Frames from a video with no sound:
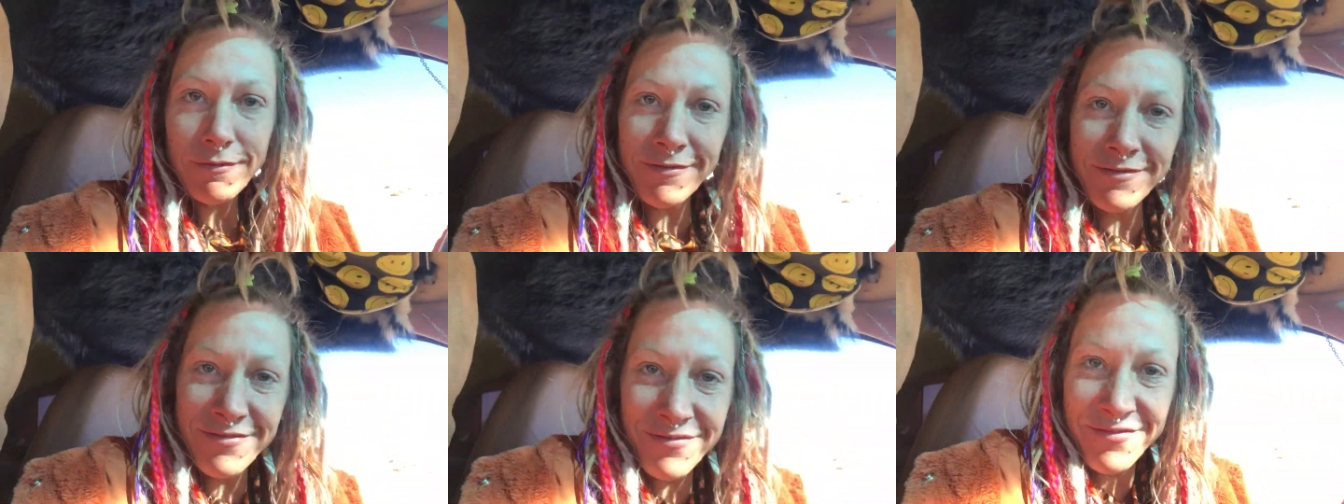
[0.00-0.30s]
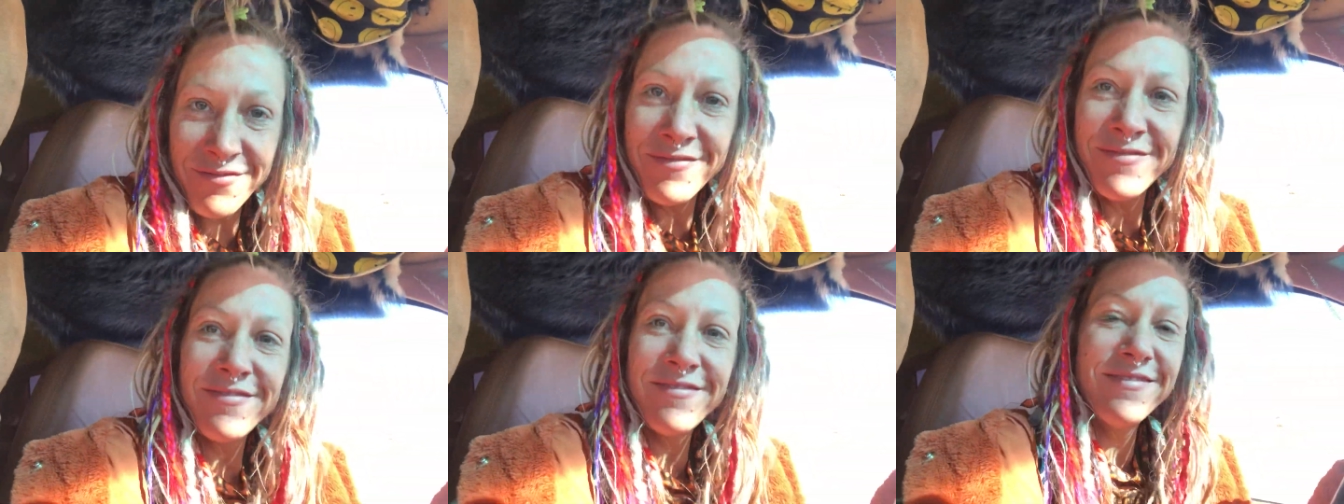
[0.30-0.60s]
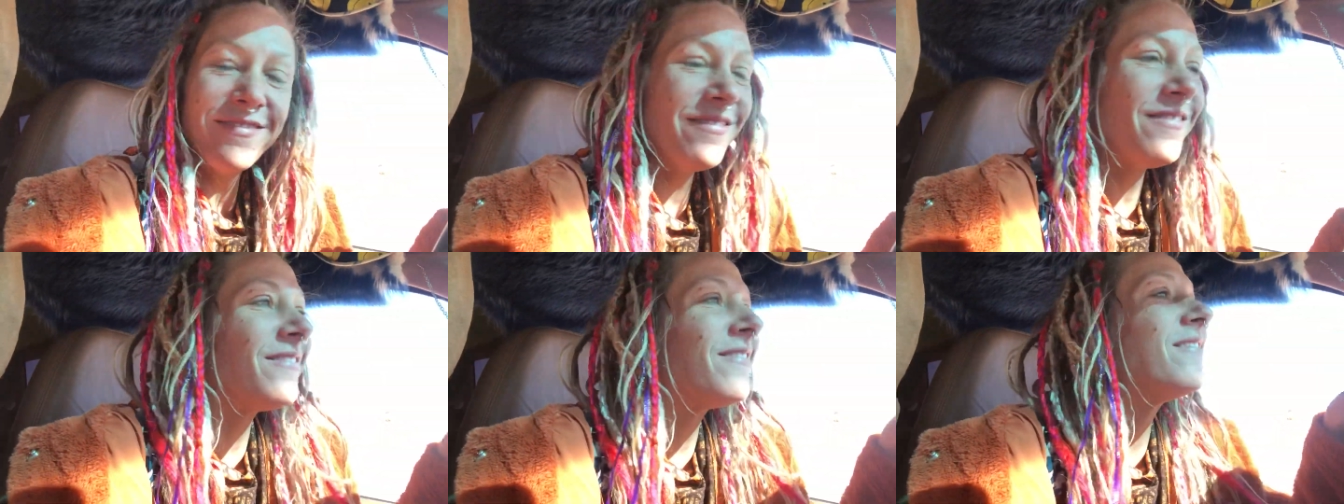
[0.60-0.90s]

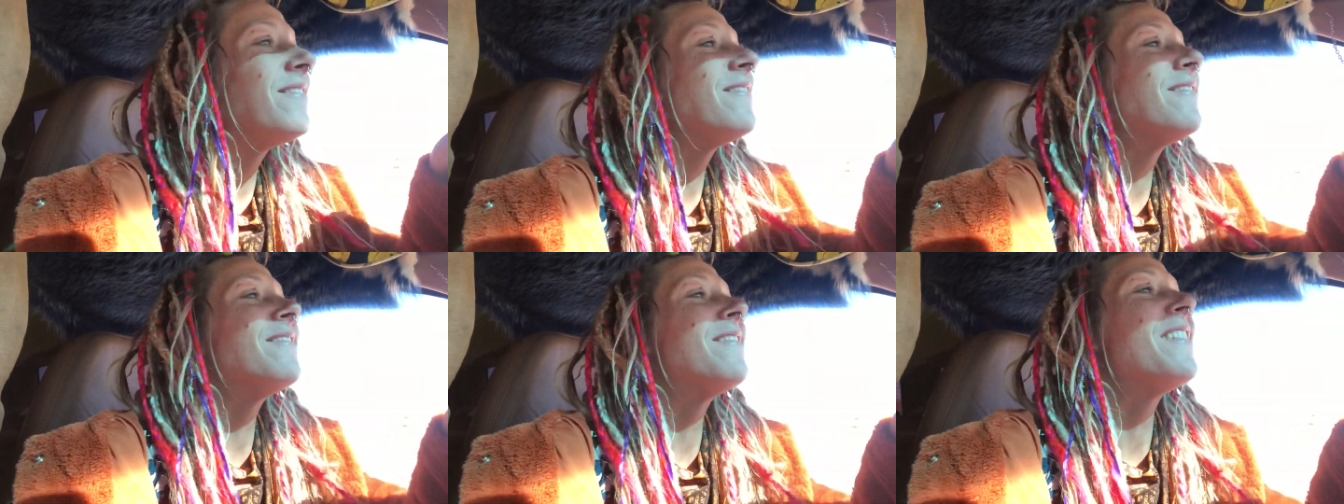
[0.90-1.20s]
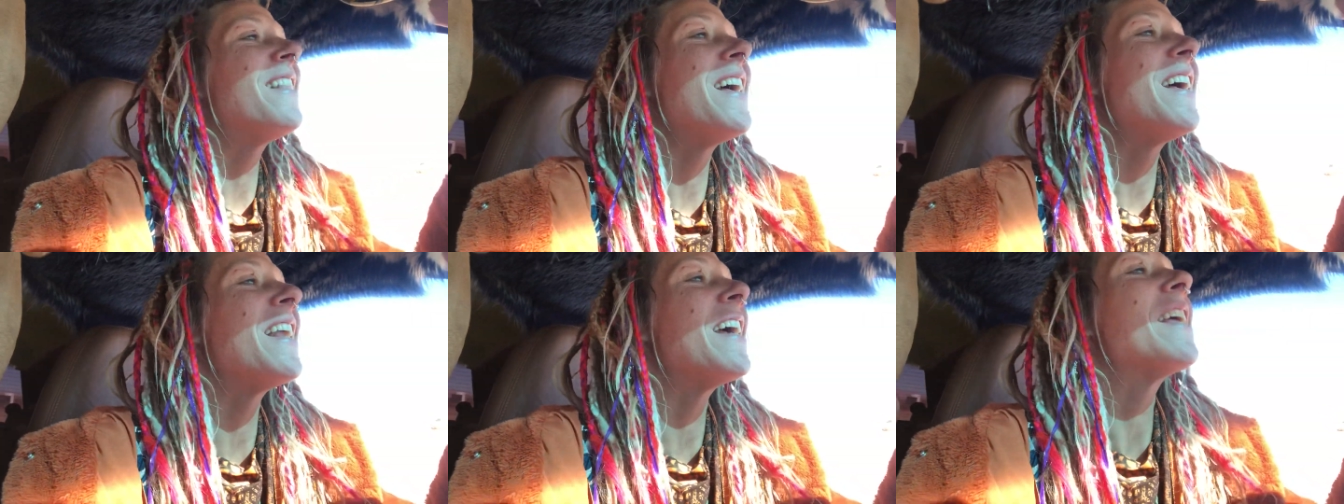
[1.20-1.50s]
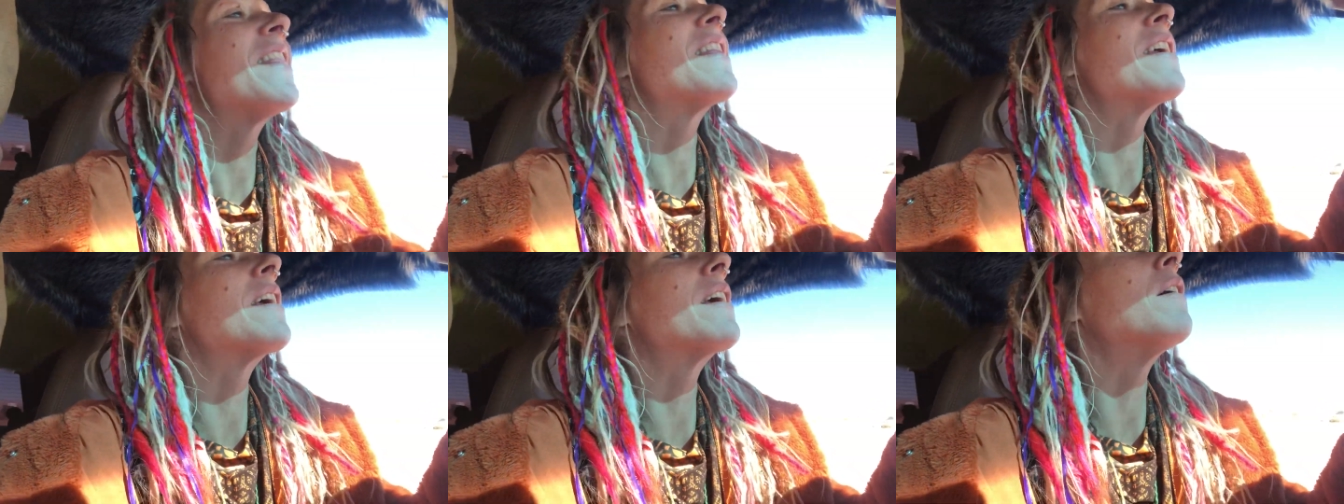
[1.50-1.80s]
that I
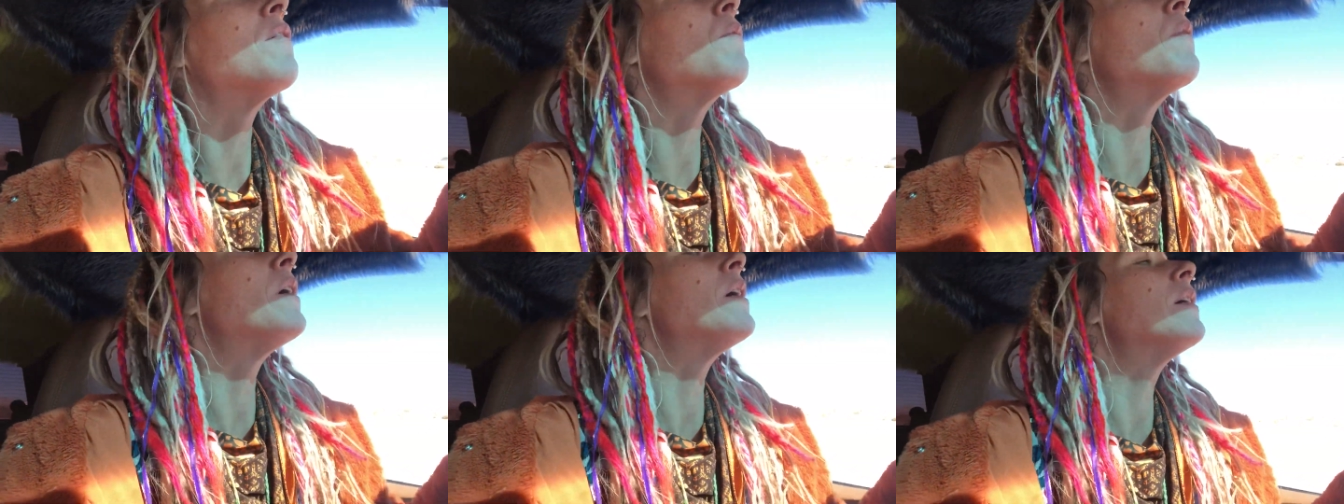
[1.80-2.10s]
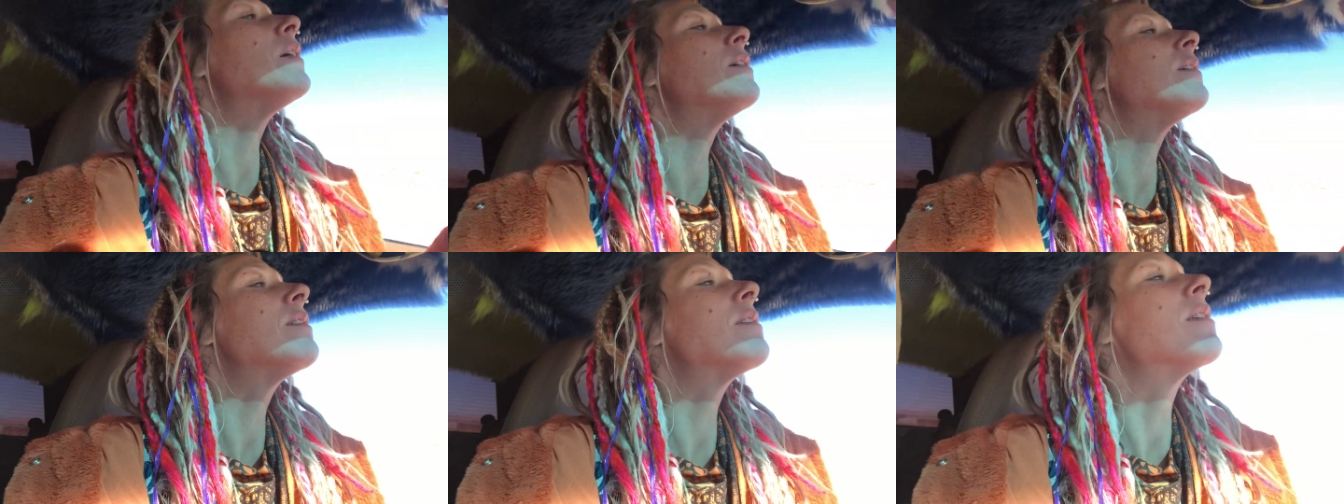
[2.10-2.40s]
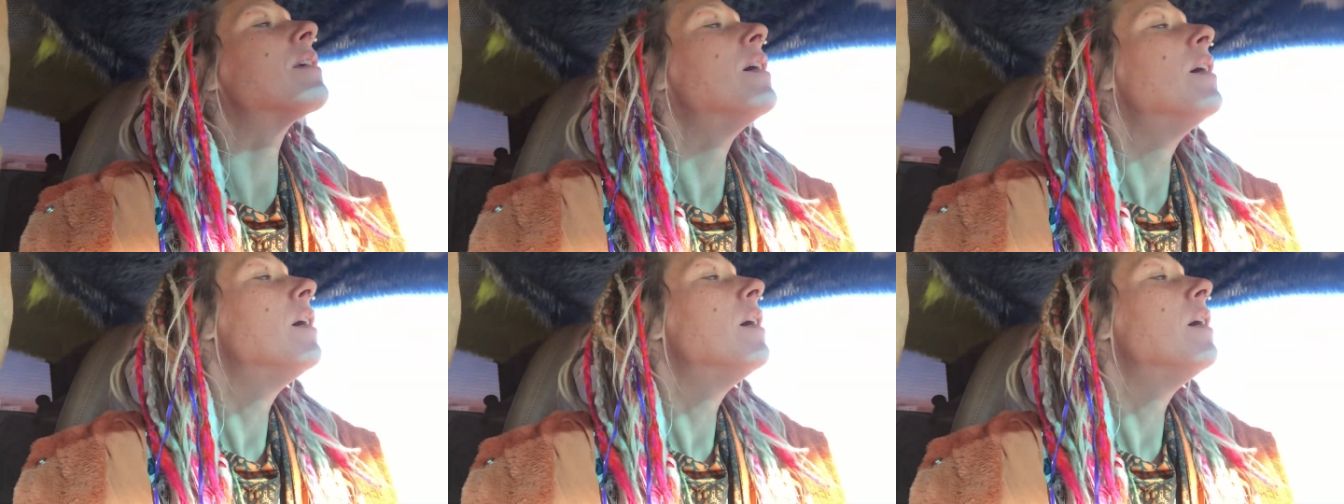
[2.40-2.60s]
think it was.